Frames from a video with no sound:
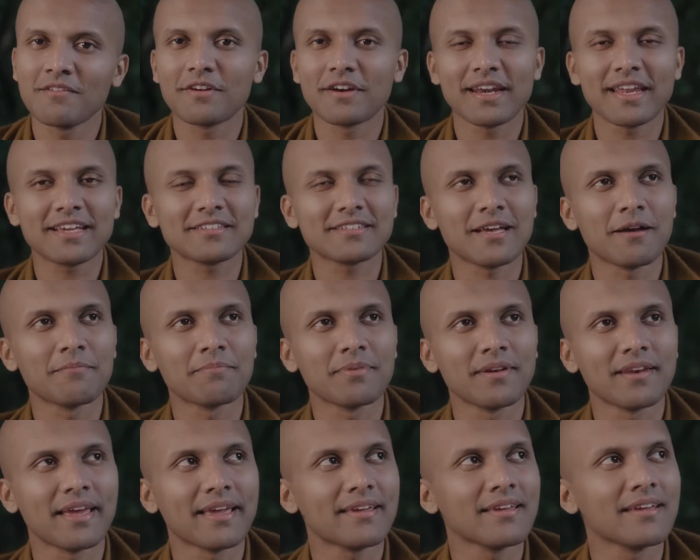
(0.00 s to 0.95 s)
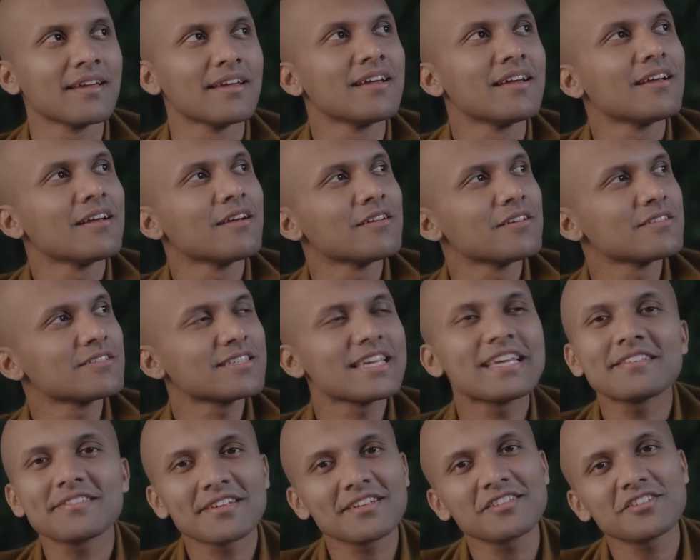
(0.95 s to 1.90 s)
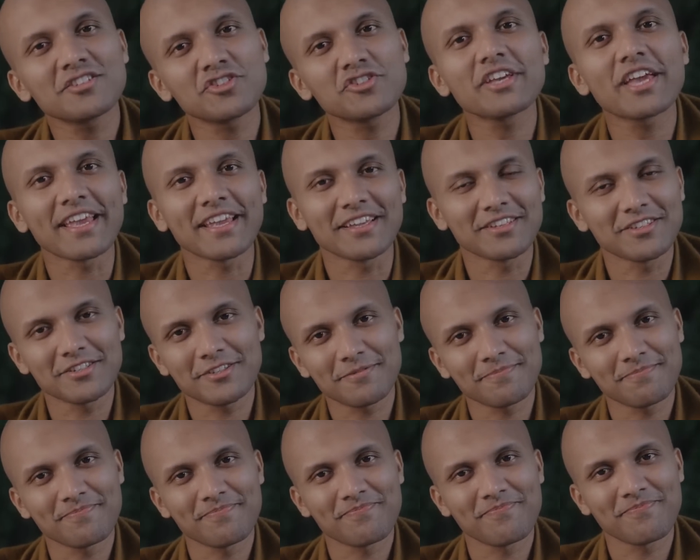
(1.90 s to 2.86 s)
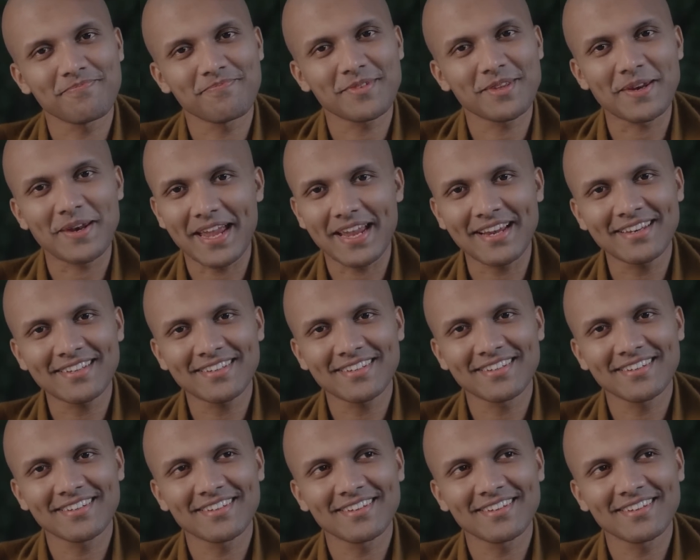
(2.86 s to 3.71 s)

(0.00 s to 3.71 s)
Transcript: For an example, like seasons change, right?